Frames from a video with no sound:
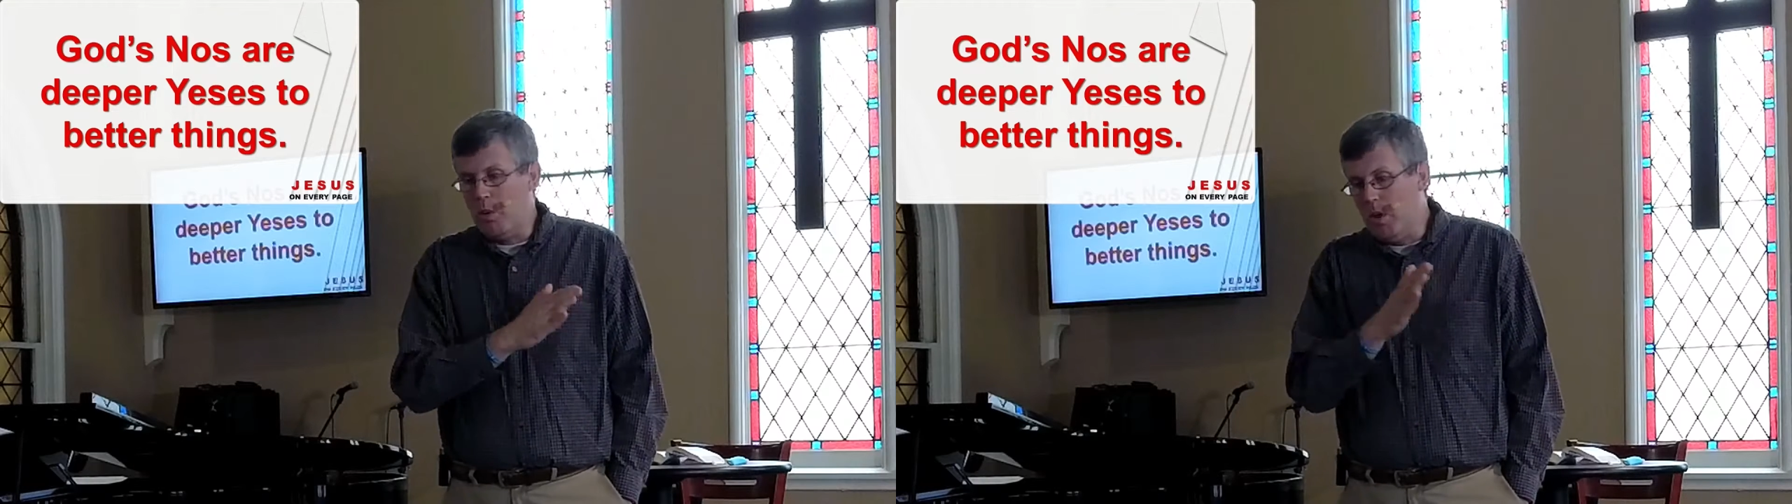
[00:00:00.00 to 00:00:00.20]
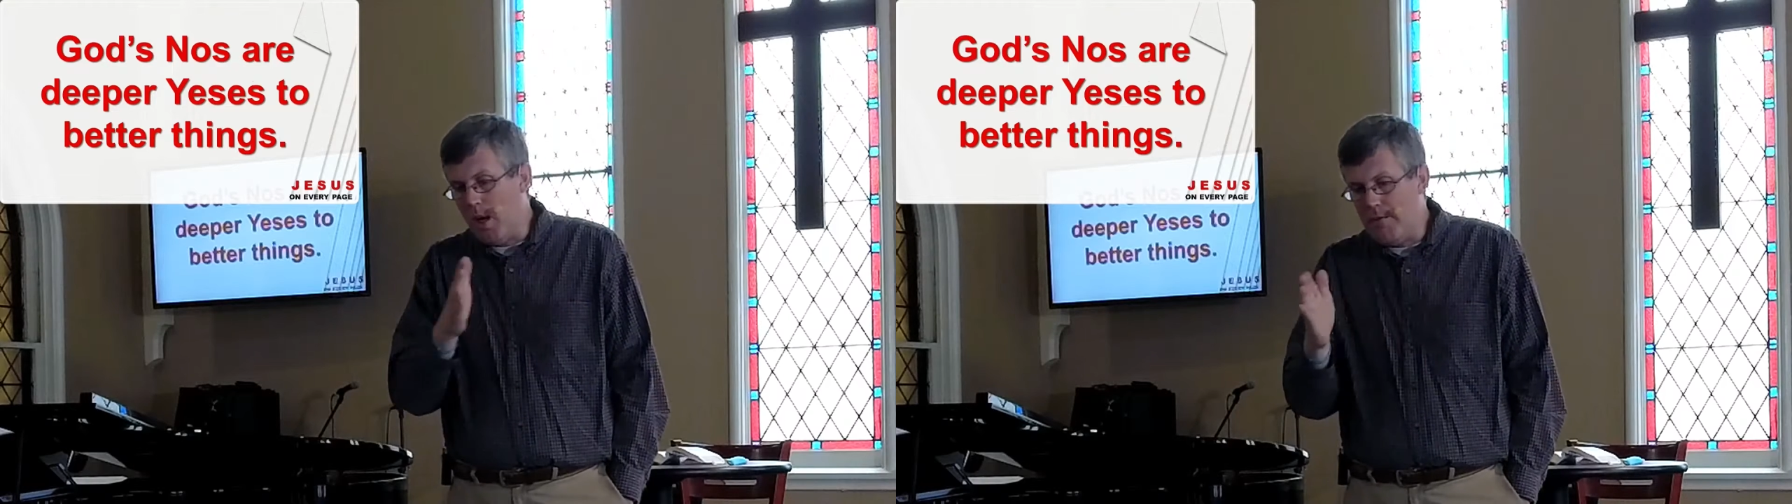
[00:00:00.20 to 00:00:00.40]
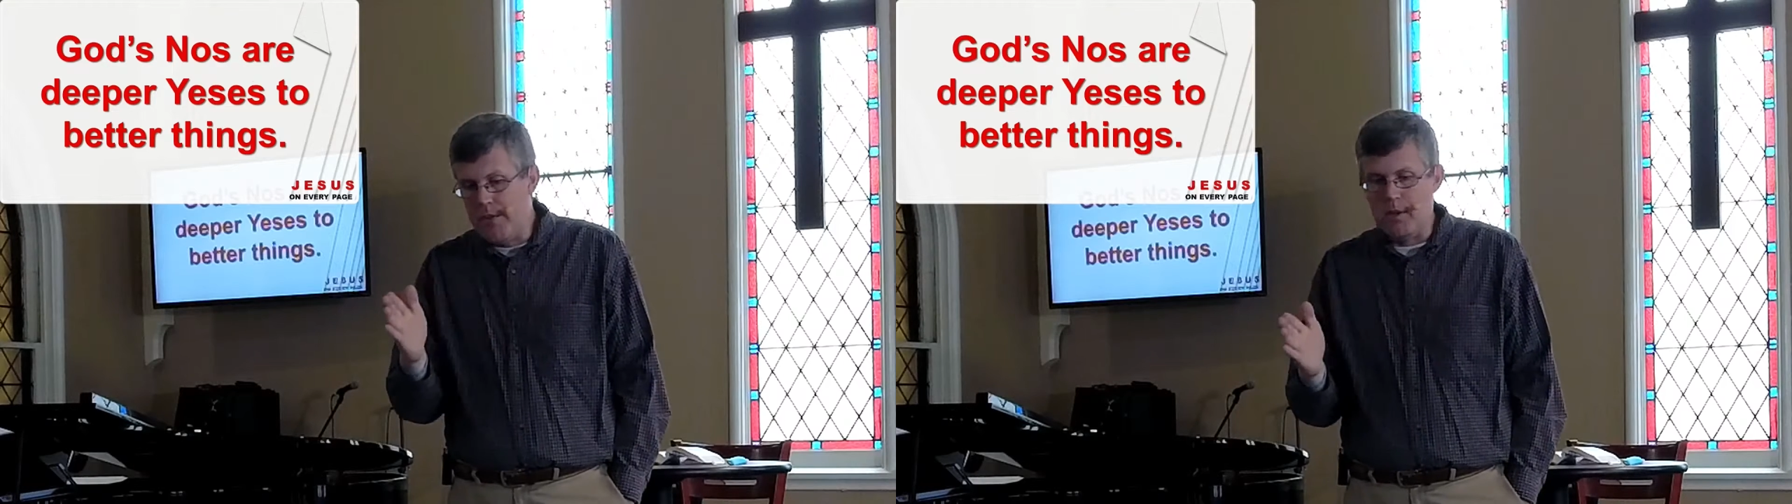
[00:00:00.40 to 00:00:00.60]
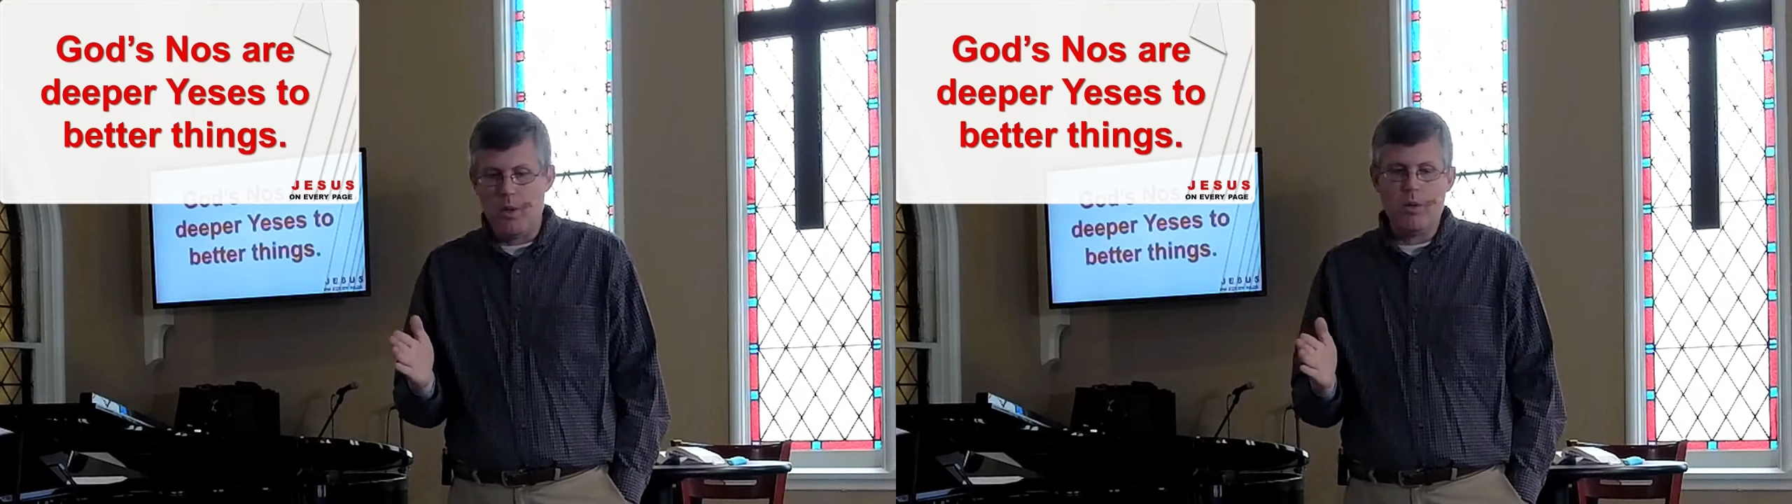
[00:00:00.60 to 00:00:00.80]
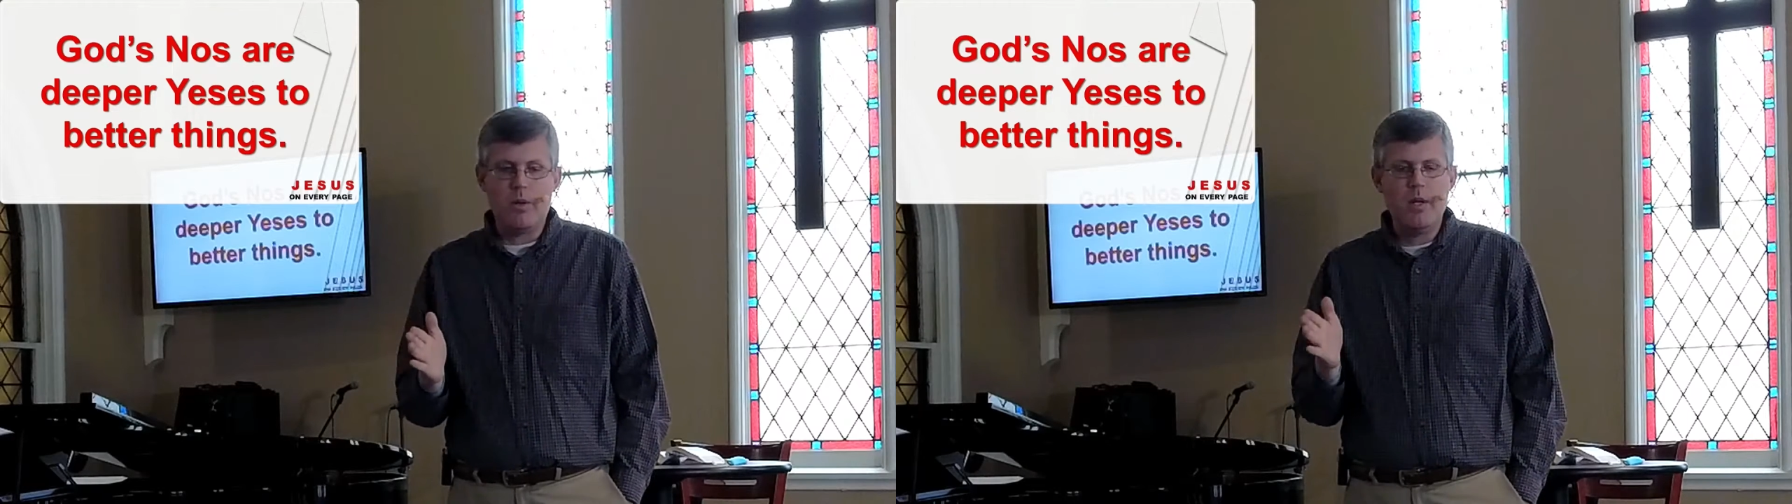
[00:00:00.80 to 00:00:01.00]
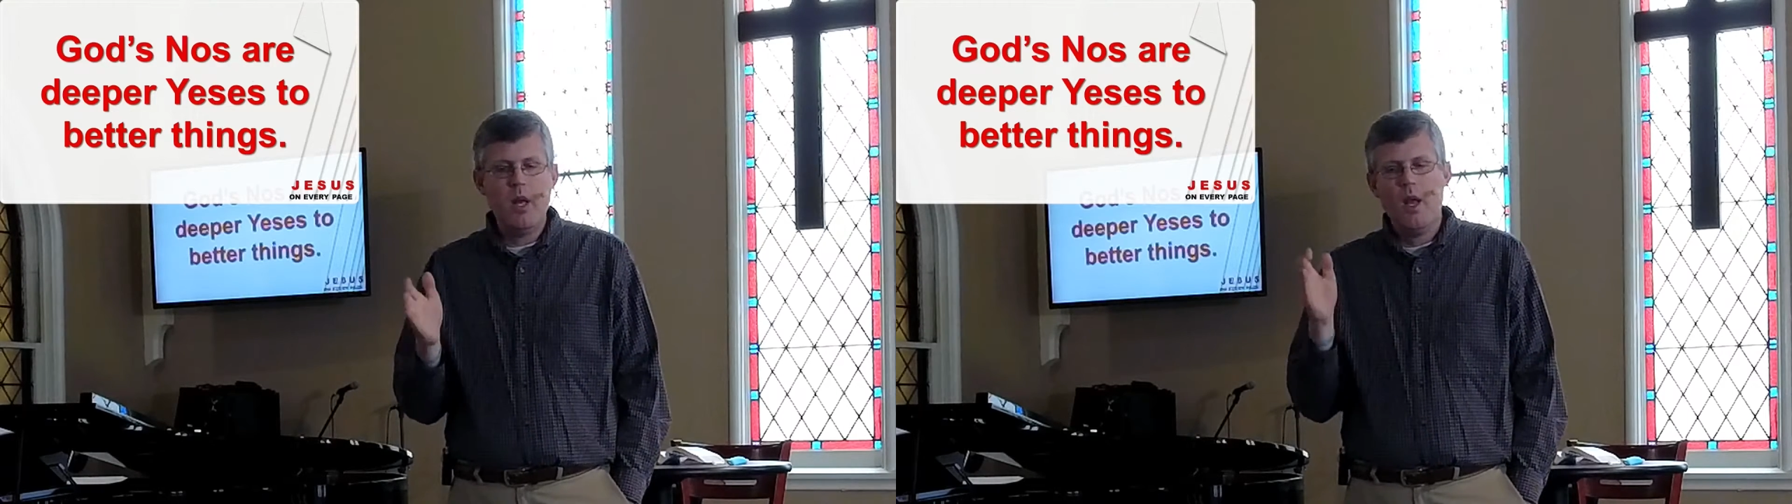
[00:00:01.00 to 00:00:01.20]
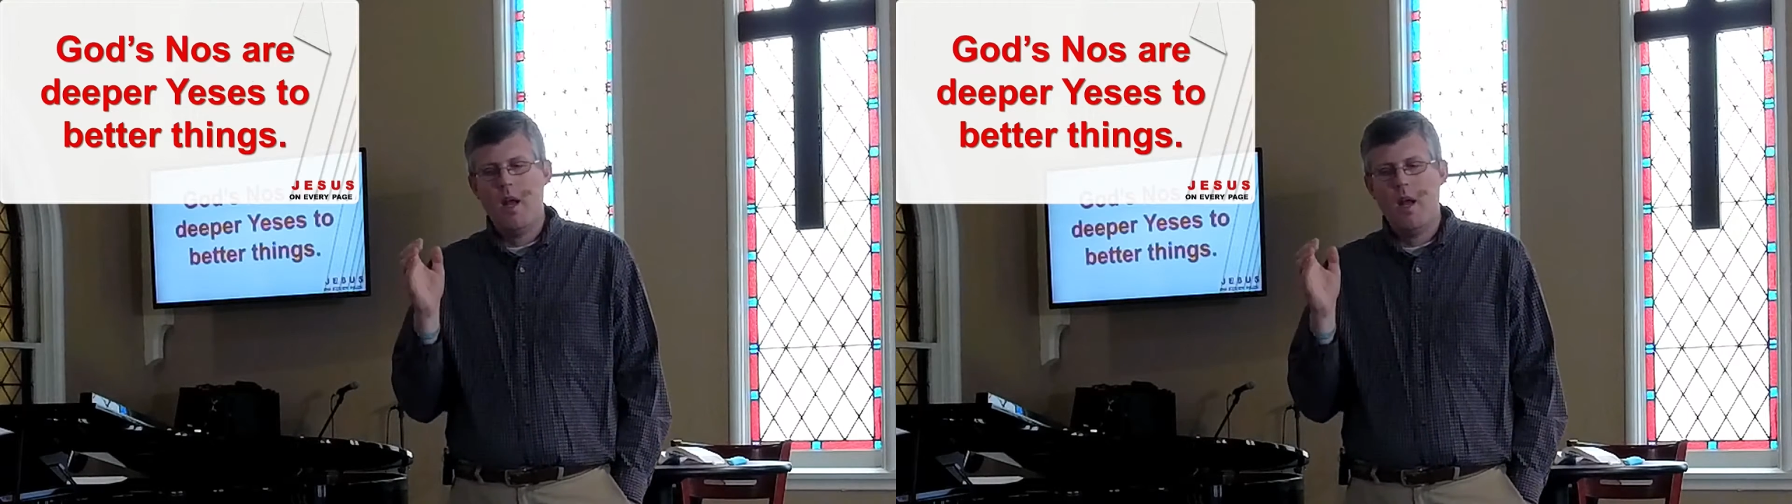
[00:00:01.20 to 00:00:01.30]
loved the Lord,